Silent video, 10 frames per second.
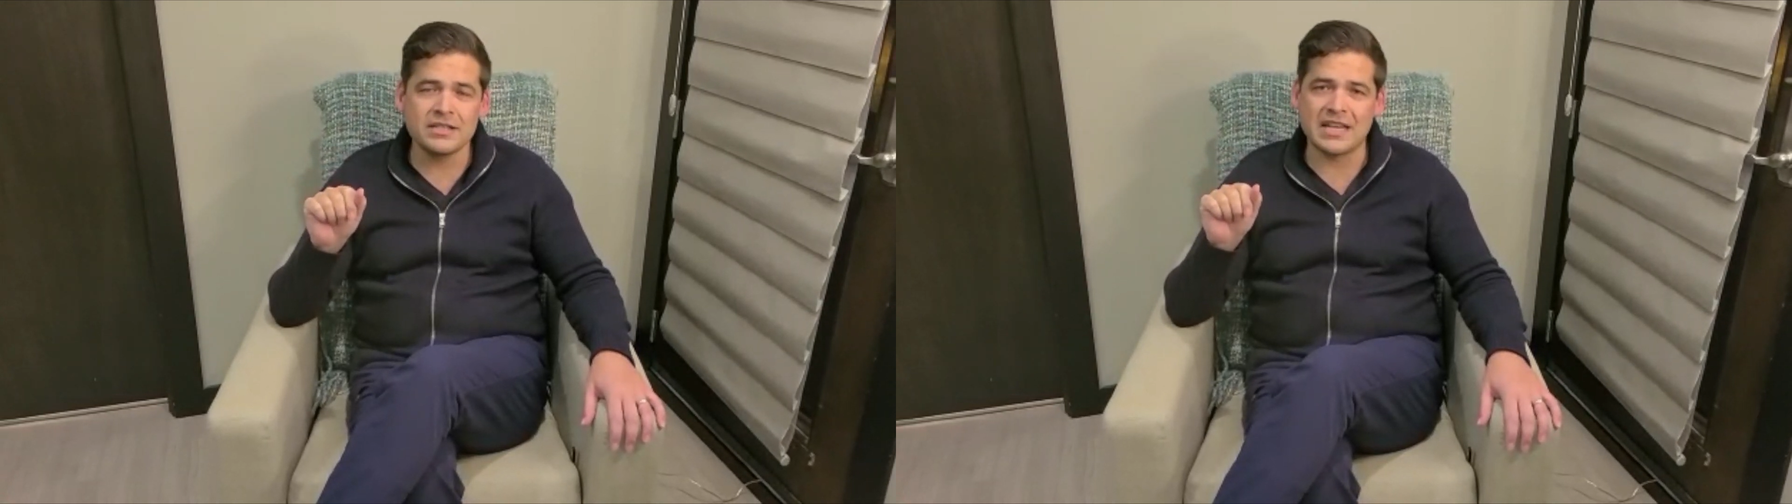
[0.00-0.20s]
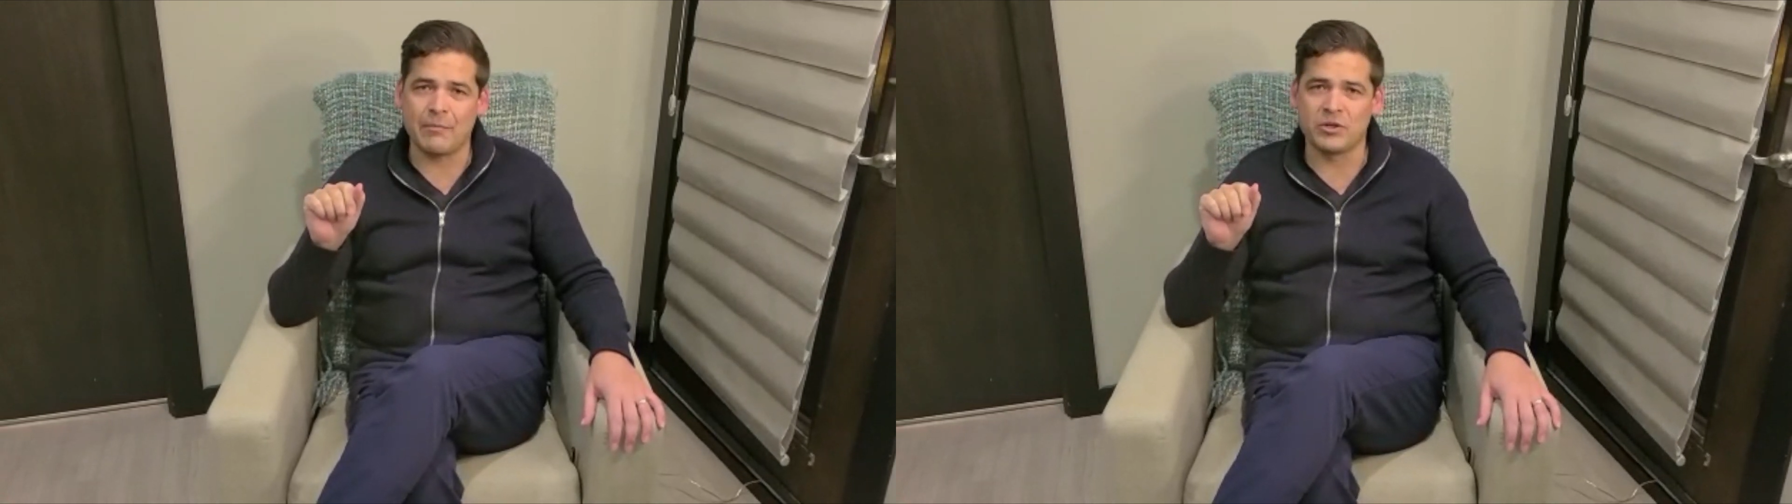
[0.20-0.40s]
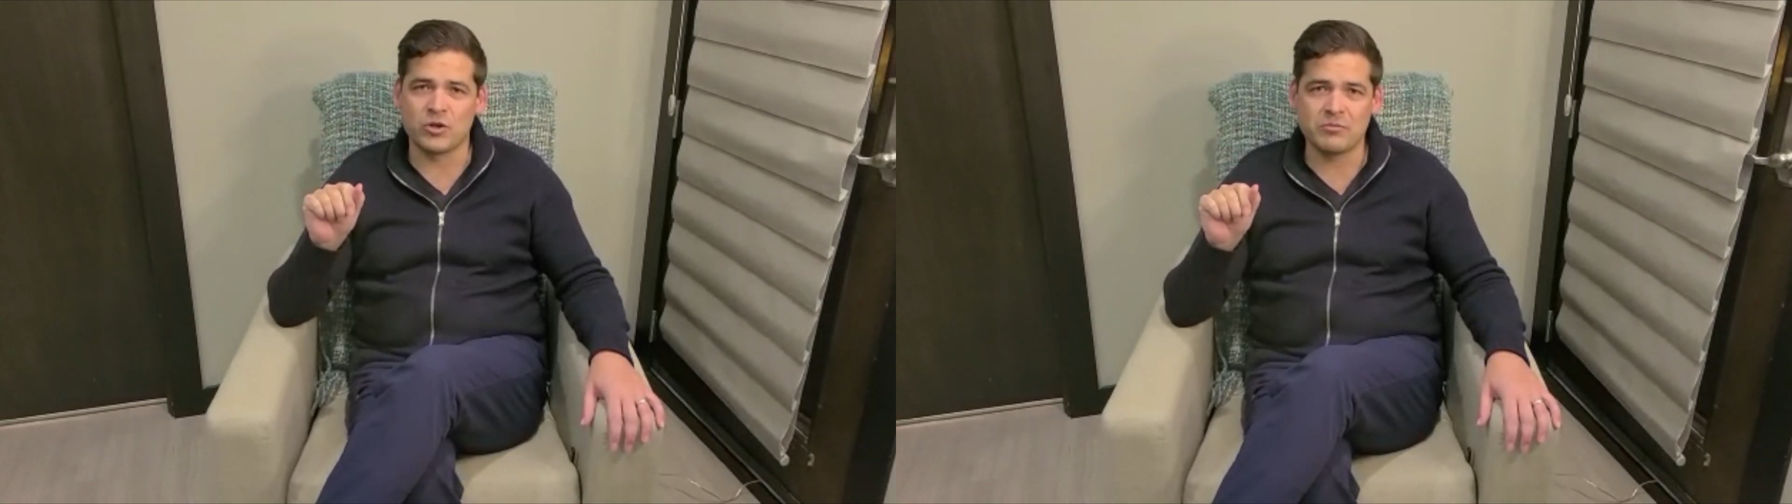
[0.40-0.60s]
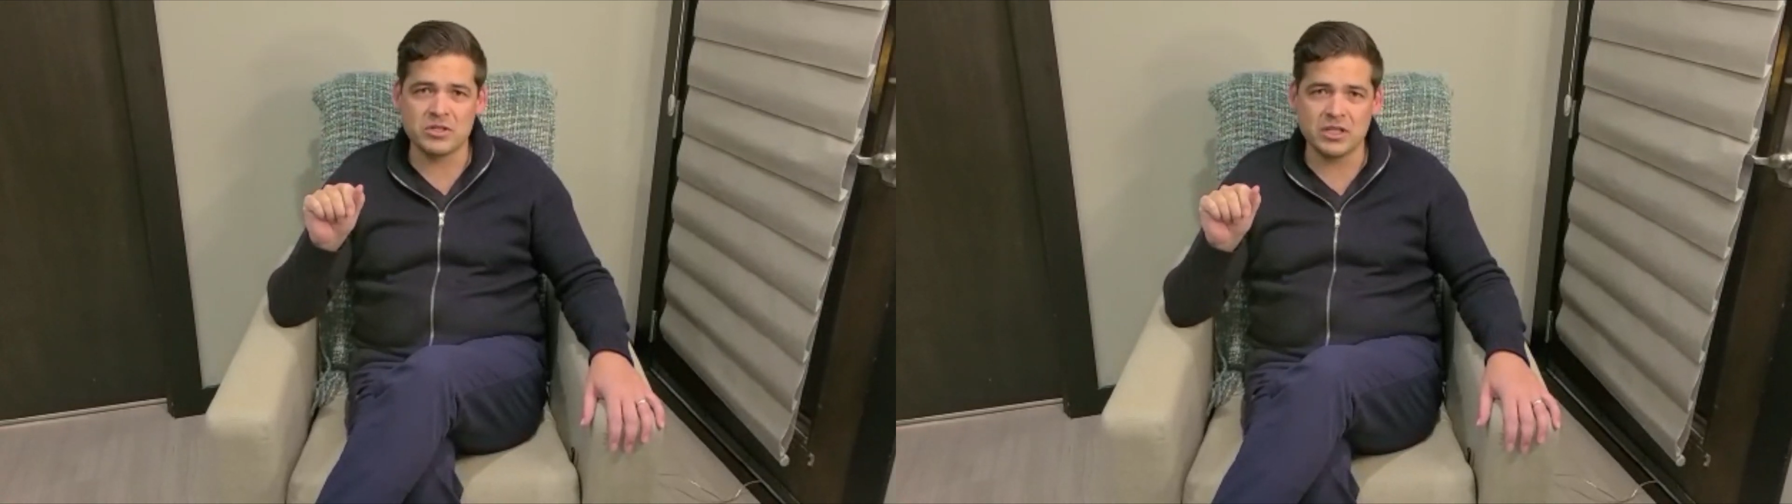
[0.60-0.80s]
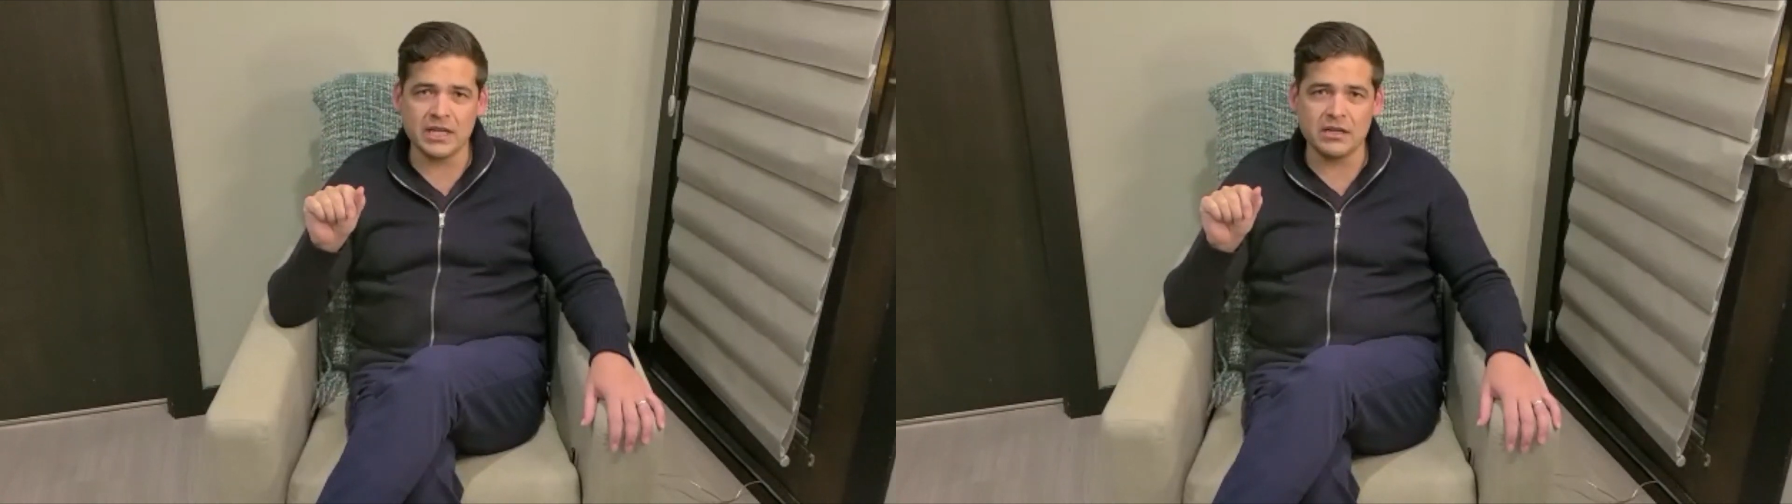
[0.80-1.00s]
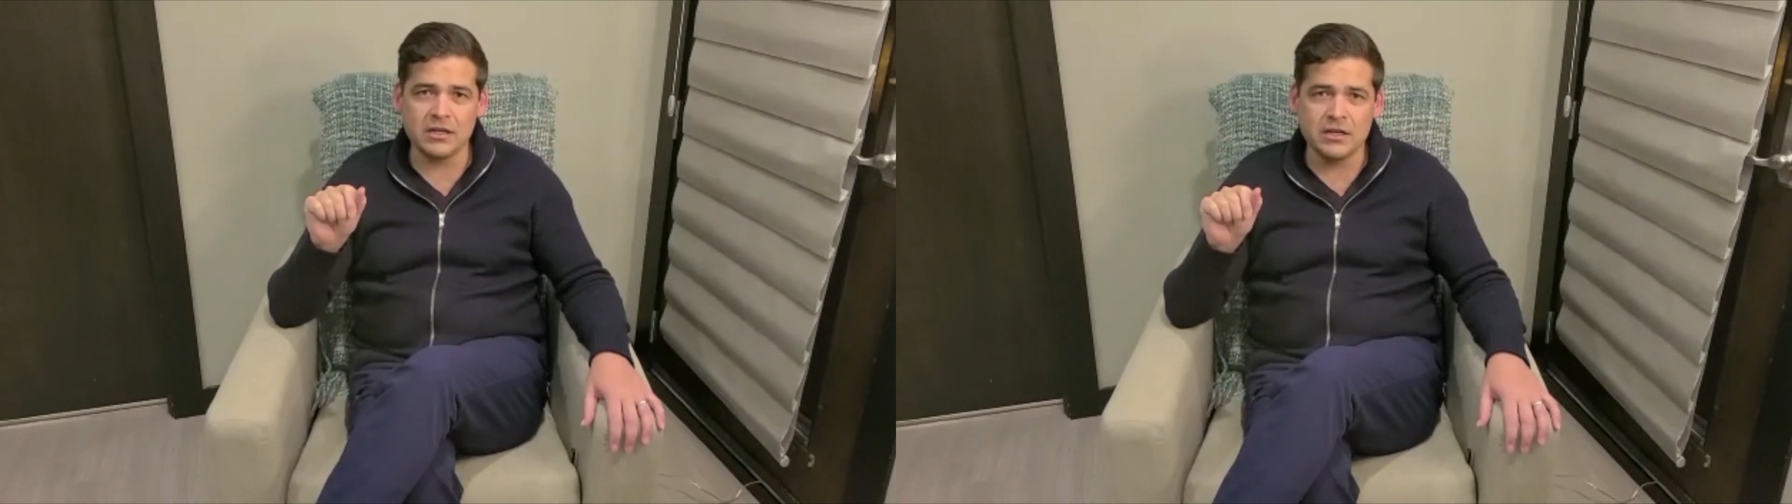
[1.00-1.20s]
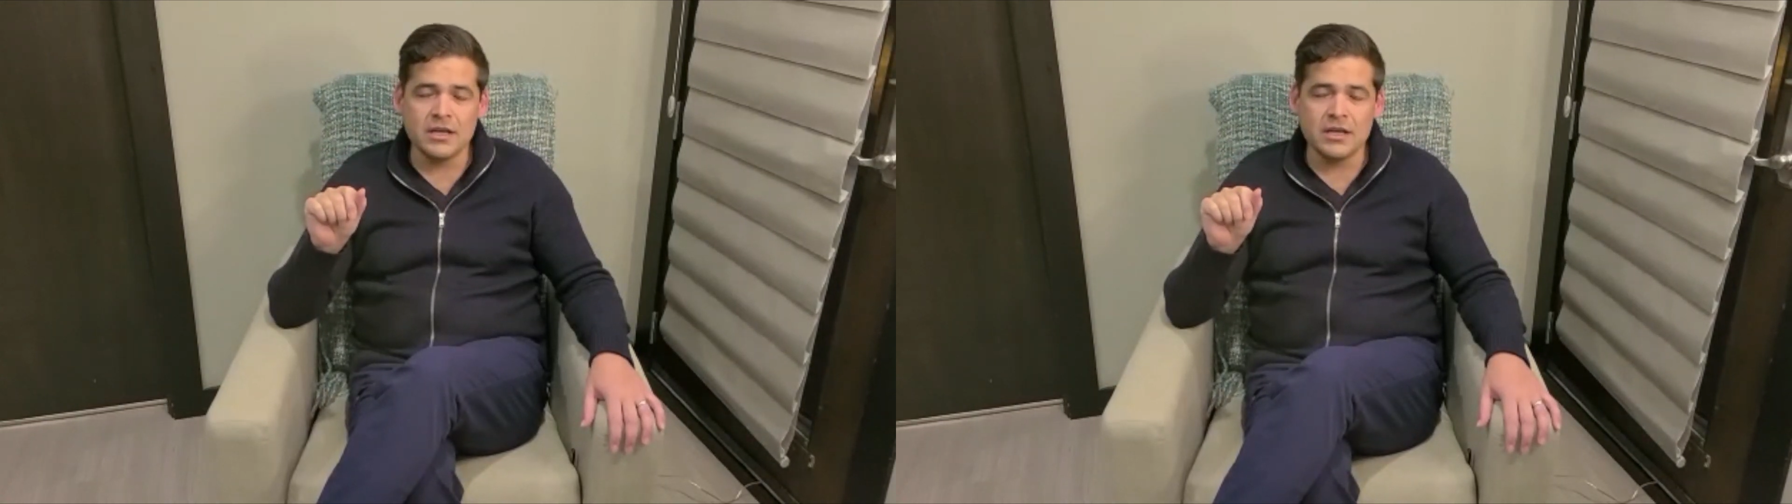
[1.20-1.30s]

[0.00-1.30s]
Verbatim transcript: is amitriptyline.